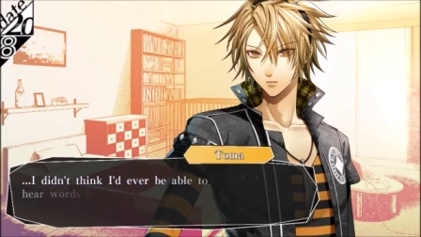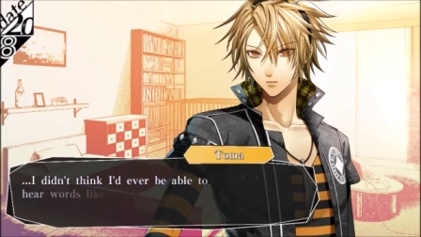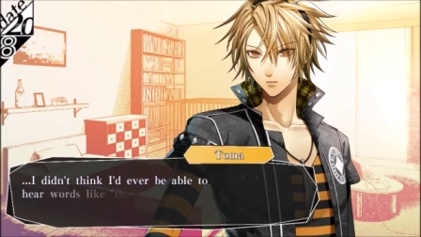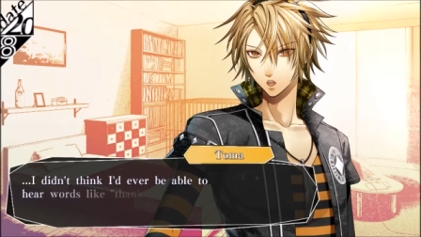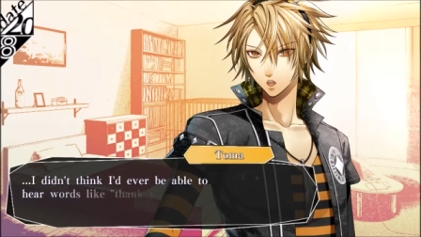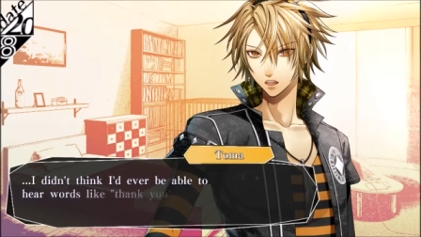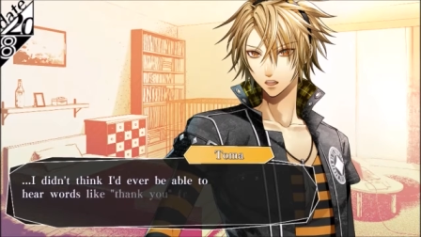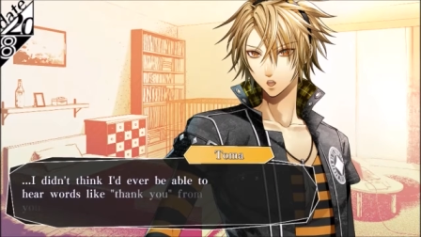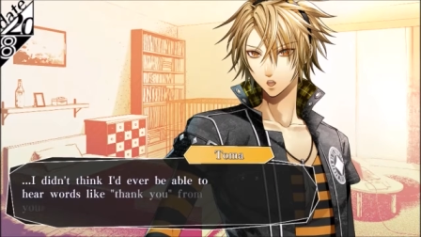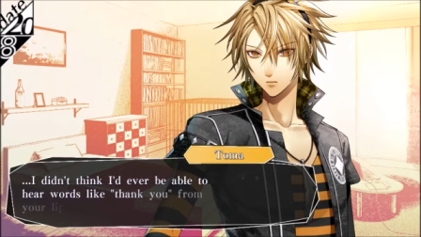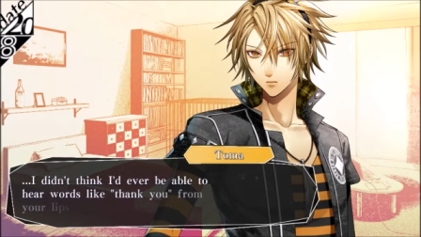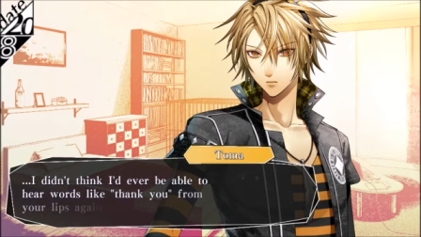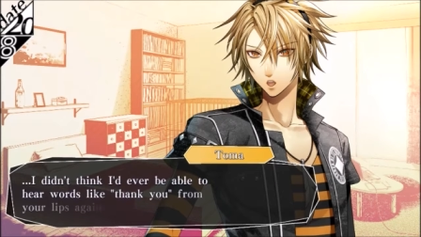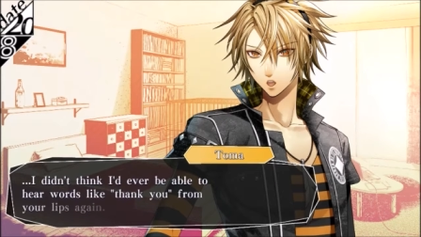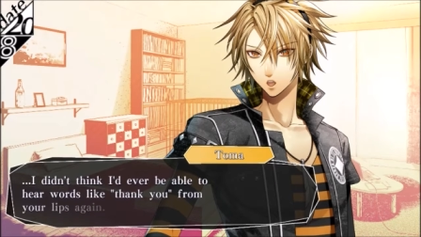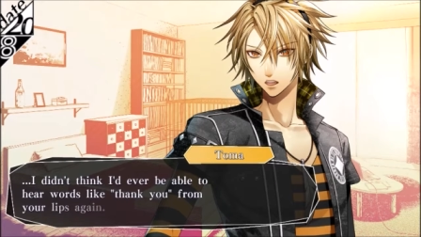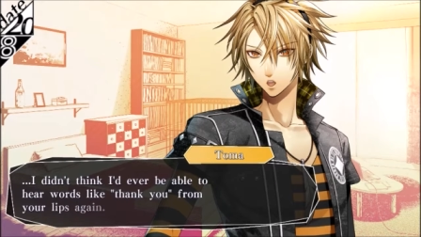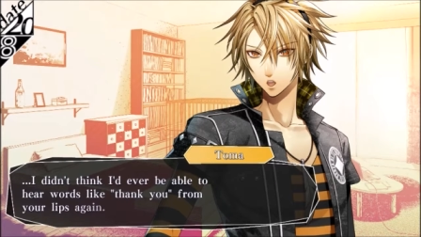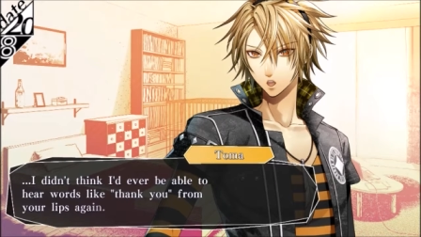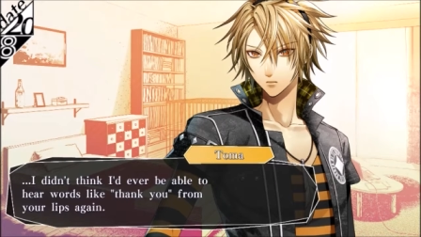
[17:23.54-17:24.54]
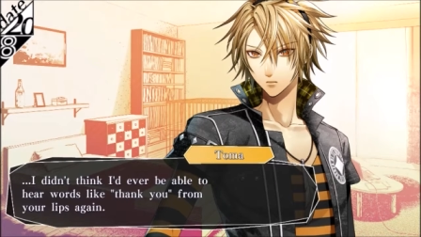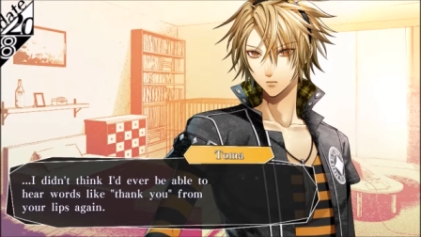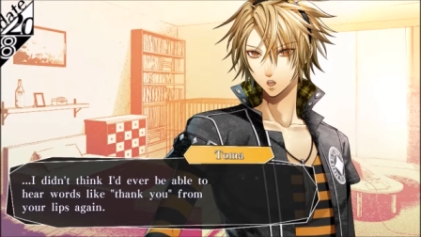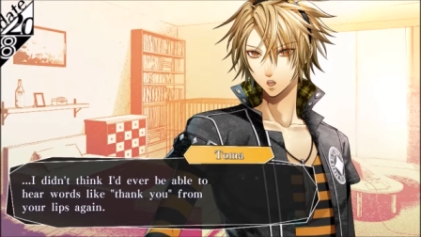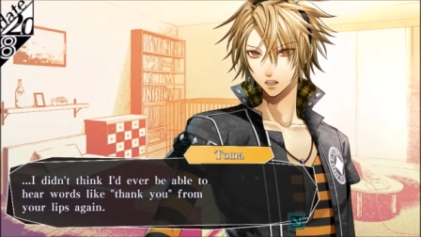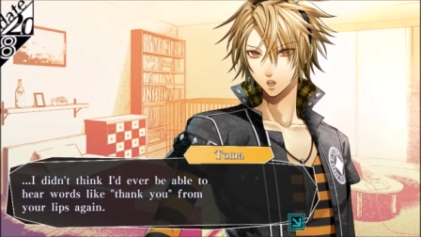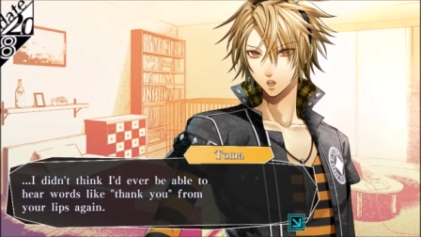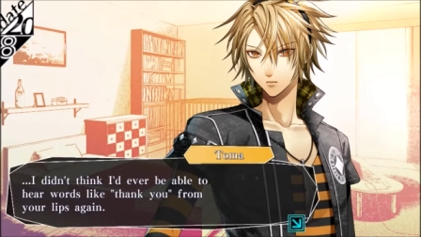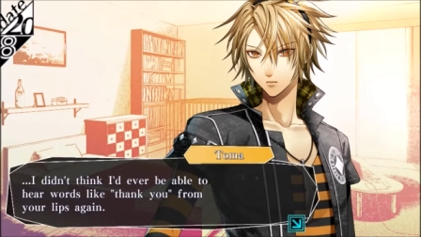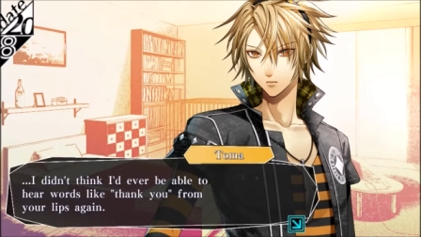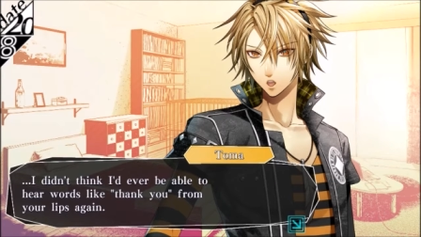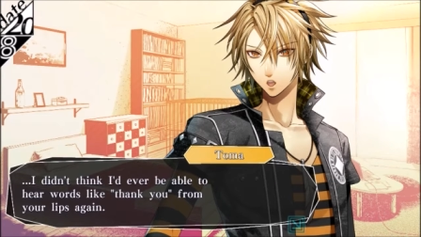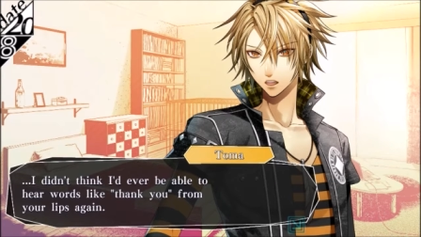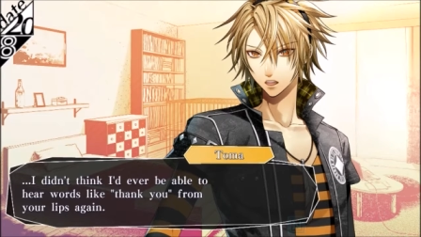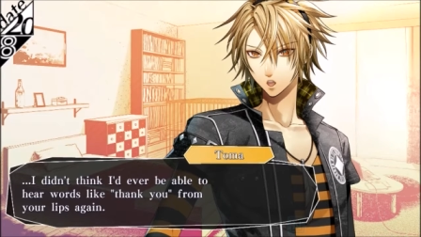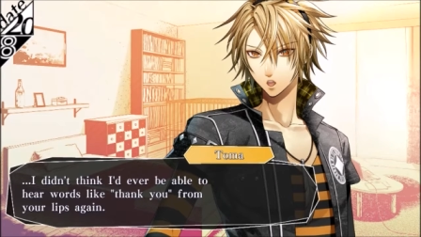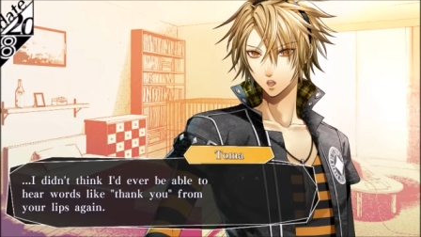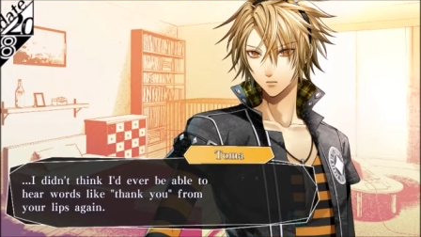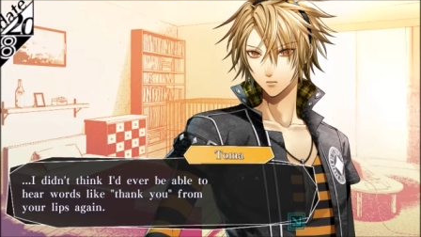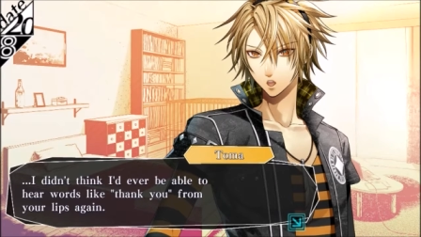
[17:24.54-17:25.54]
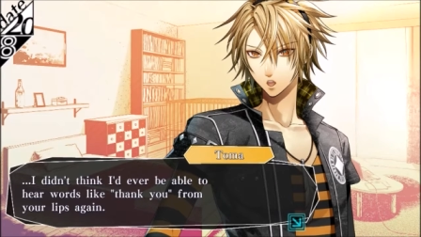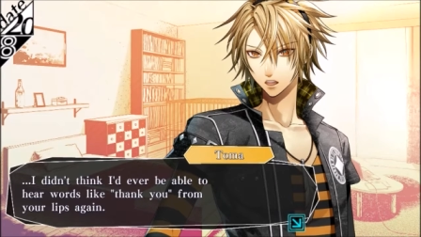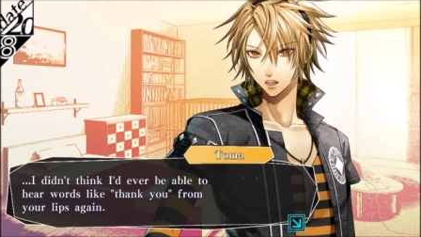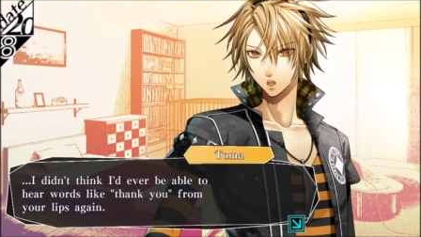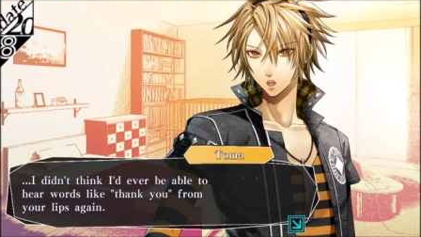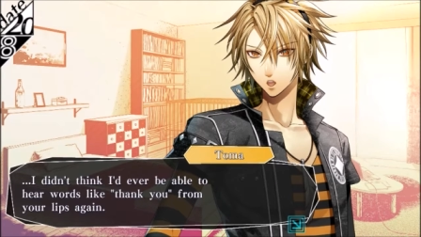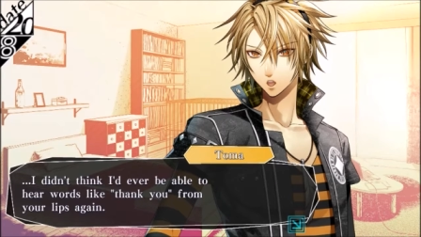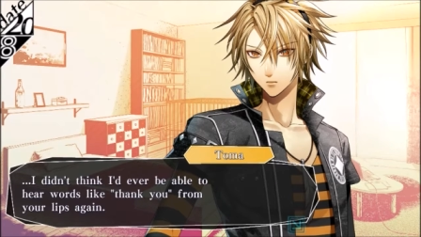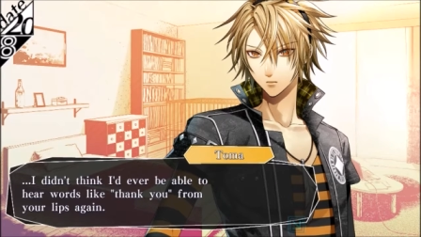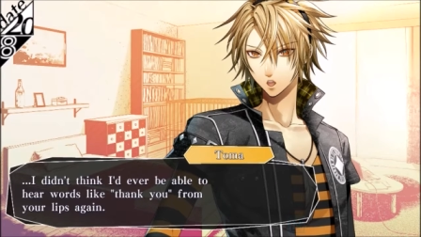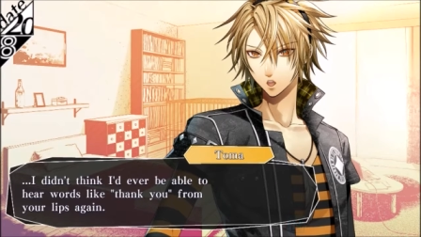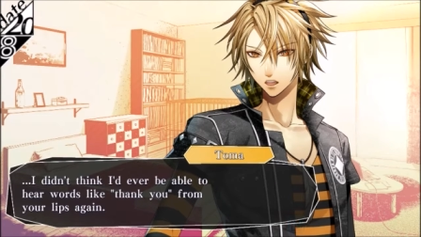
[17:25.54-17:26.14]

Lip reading: I didn't think I'd ever be able to hear the words like